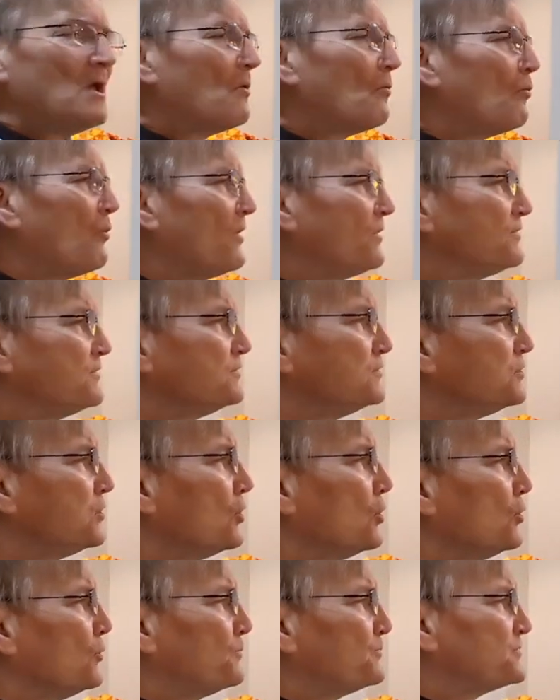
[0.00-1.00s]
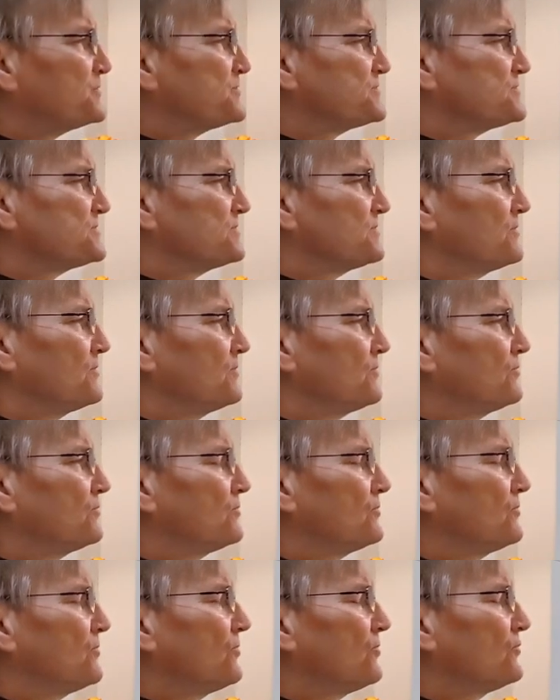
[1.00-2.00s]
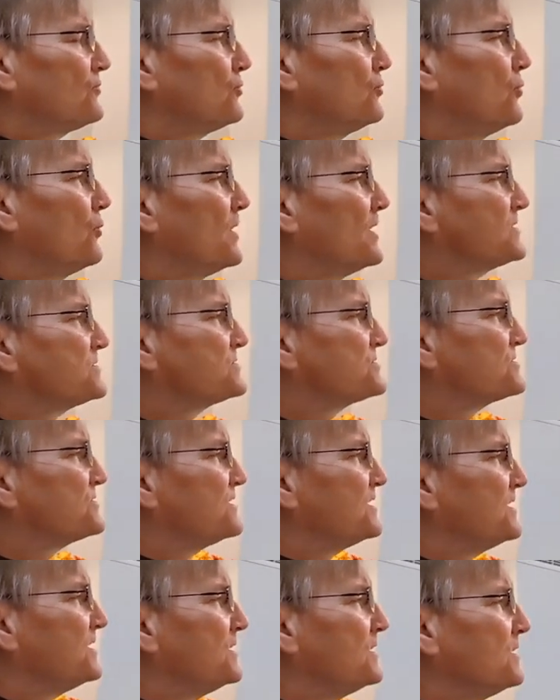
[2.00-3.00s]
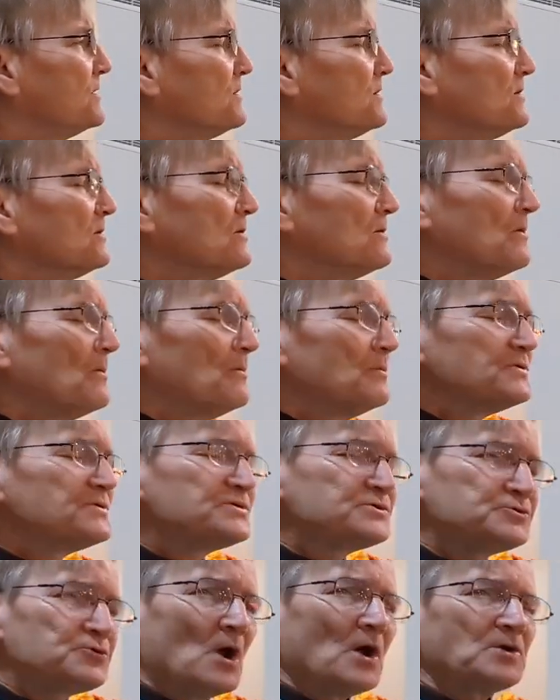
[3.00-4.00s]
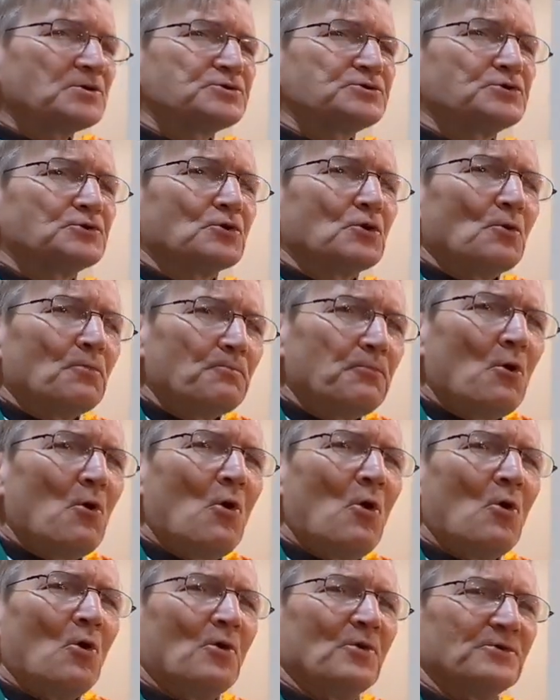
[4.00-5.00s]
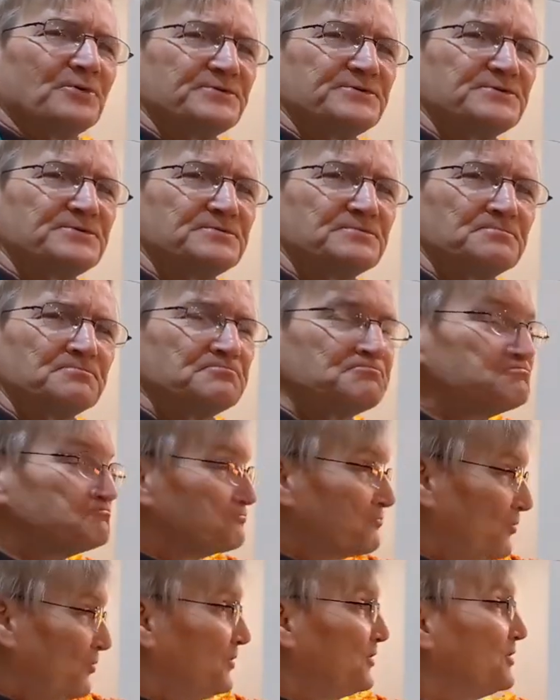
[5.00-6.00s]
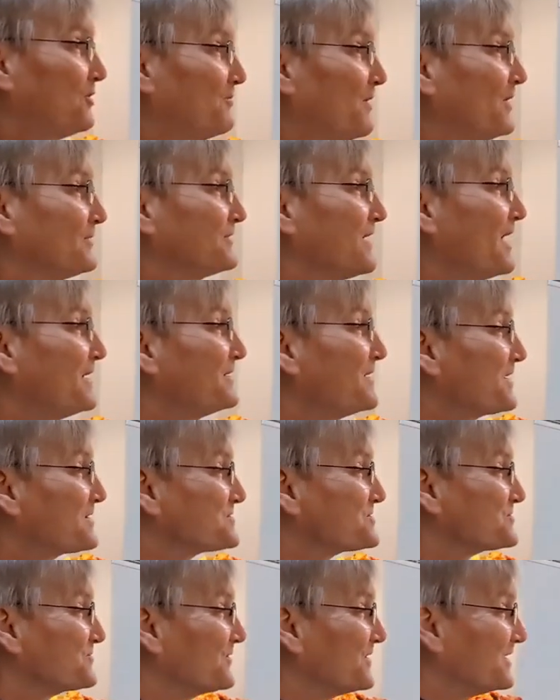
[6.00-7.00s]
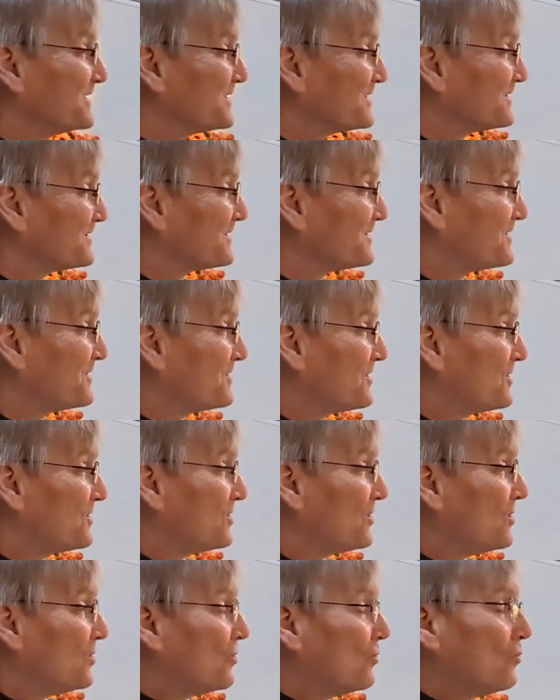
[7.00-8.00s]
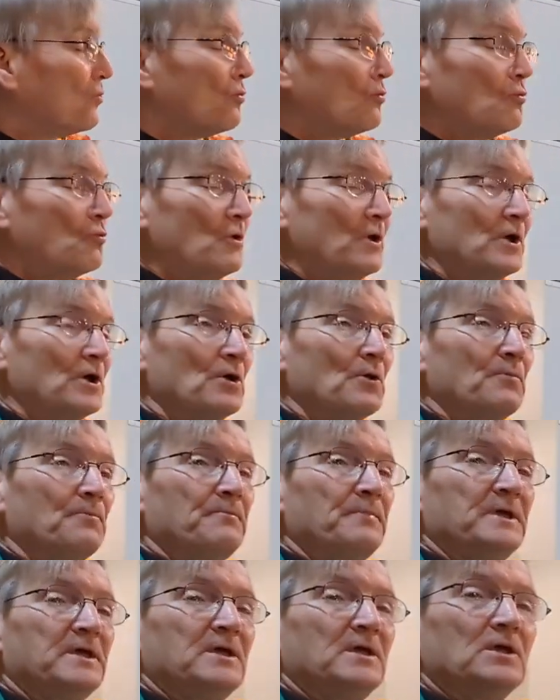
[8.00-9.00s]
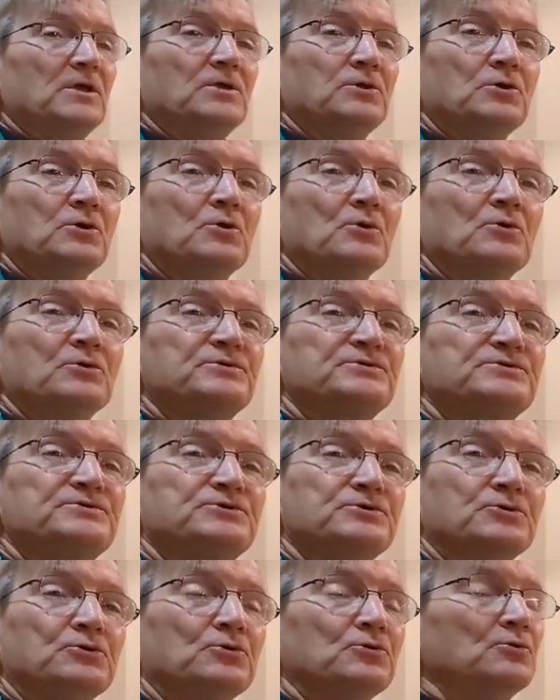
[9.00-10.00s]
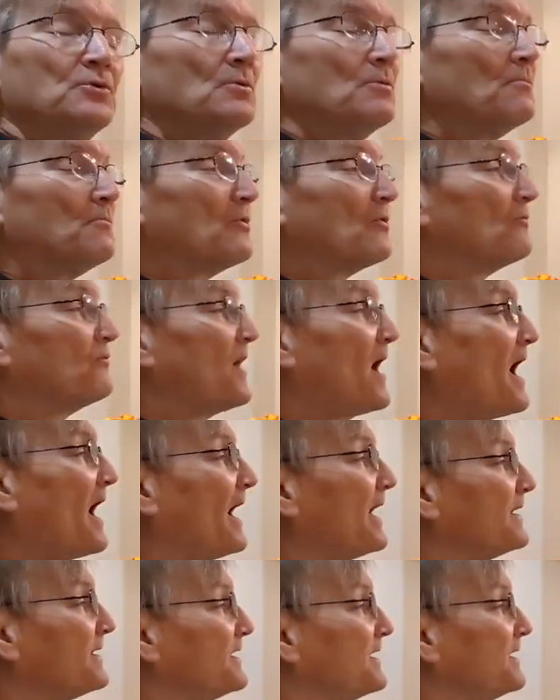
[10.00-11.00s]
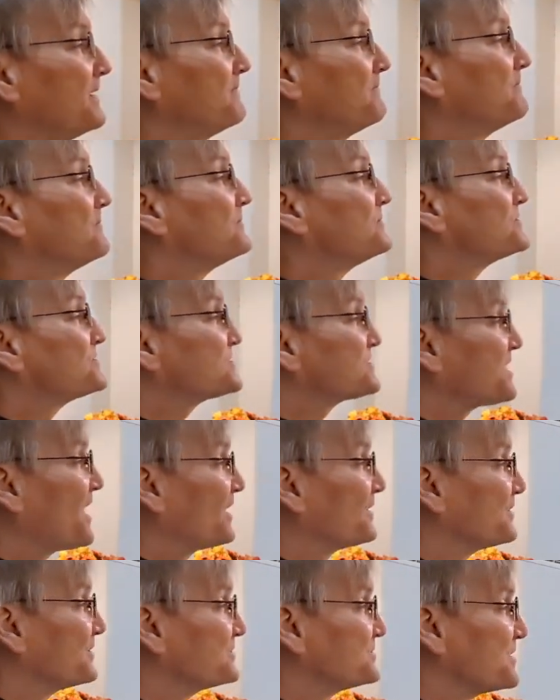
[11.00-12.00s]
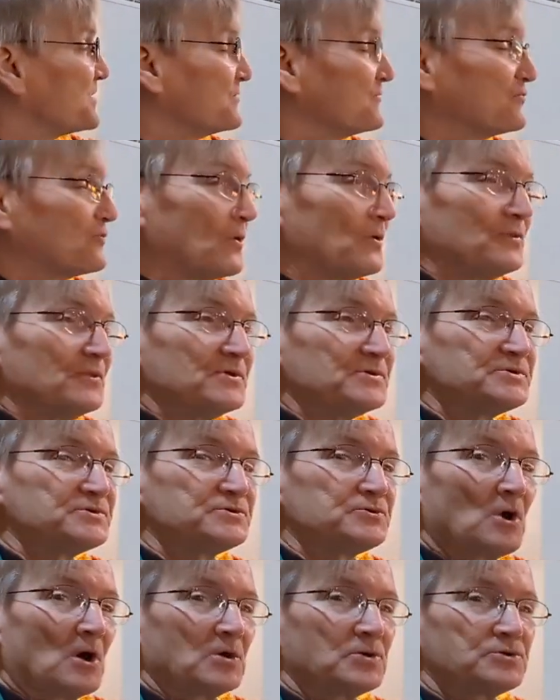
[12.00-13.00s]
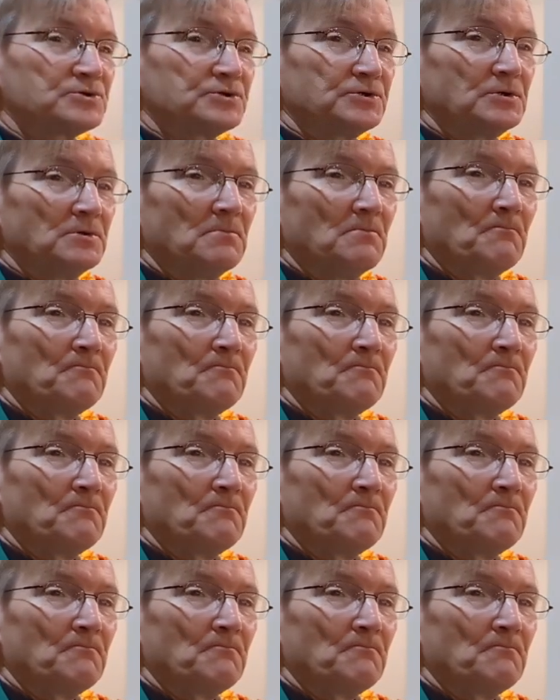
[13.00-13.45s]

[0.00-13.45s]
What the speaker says: with loops through which the structural poles, we'll hear about that next week, will be used to provide a skeleton for this structure.